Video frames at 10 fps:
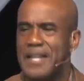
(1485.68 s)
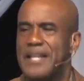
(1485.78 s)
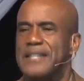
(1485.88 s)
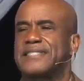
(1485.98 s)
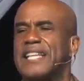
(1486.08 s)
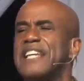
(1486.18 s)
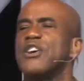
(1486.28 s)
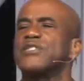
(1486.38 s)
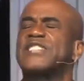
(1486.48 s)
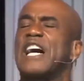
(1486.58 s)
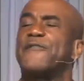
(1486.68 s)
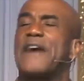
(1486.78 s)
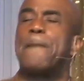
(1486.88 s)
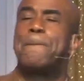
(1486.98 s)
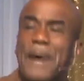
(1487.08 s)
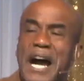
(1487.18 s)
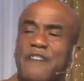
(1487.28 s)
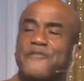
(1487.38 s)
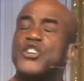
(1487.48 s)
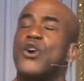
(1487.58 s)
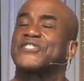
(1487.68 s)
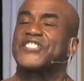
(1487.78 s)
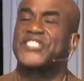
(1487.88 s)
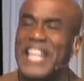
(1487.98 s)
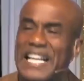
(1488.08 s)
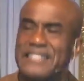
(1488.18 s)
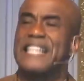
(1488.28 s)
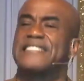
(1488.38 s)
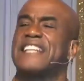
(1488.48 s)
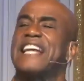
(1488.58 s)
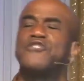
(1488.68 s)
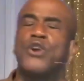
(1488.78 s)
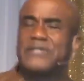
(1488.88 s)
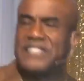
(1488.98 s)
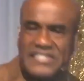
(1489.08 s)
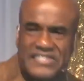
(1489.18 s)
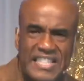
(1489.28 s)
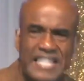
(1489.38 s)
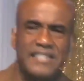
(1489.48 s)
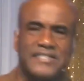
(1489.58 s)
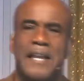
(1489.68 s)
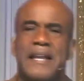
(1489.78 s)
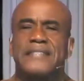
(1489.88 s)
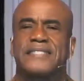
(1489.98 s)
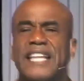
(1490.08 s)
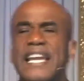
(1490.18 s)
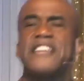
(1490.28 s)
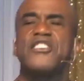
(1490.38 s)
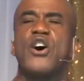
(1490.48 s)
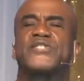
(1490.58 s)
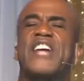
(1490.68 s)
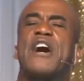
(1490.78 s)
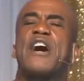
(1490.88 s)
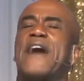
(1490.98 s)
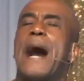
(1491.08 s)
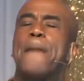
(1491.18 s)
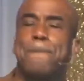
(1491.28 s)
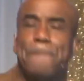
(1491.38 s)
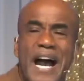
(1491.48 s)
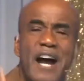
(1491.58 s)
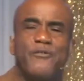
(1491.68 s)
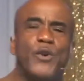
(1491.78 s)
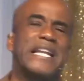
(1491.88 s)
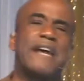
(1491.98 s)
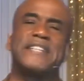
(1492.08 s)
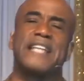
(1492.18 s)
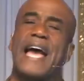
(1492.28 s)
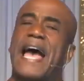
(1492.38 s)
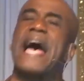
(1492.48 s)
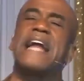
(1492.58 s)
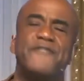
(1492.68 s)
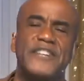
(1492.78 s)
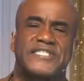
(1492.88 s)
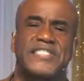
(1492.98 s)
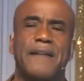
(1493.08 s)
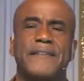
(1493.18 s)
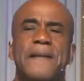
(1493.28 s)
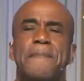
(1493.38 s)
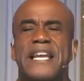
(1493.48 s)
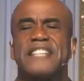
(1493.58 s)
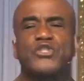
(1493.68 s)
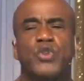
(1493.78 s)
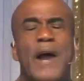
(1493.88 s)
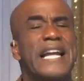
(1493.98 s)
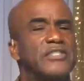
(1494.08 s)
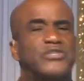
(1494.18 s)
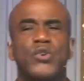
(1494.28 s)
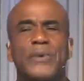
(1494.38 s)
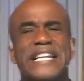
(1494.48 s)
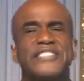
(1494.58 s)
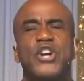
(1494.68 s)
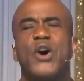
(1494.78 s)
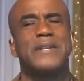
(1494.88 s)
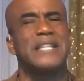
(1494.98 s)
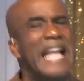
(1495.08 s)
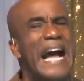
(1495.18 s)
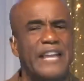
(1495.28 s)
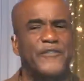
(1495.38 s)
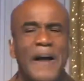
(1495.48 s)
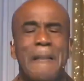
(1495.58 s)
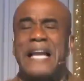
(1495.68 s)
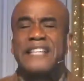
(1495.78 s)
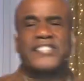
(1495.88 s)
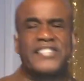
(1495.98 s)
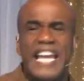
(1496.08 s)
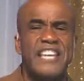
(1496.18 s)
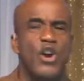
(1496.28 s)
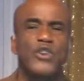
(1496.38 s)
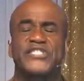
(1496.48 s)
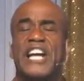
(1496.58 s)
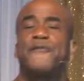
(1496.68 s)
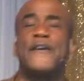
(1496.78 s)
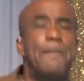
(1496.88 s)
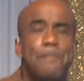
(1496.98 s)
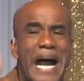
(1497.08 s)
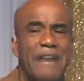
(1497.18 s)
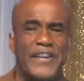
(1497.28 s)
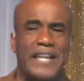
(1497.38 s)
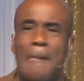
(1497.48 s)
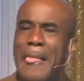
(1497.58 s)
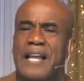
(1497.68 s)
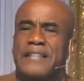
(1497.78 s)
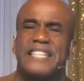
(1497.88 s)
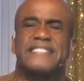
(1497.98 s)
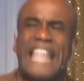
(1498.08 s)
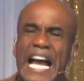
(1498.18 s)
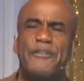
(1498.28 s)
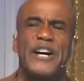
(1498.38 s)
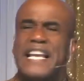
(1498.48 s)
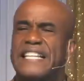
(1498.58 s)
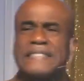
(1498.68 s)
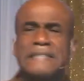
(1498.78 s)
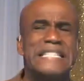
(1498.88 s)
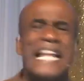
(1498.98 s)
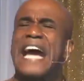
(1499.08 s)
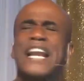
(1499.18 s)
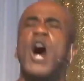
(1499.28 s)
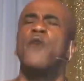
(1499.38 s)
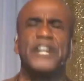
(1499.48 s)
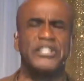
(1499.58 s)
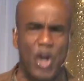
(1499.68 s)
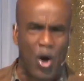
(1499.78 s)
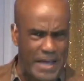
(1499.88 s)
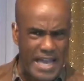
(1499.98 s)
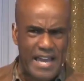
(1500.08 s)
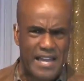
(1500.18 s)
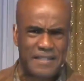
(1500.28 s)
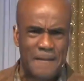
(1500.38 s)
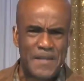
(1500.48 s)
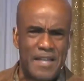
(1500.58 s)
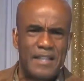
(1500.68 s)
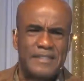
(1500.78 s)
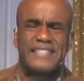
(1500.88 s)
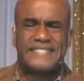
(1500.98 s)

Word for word: See yourself above your sickness and your disease. See yourself above whatever the adversary is trying to do in your life. See yourself above it. The devil is not over your head. The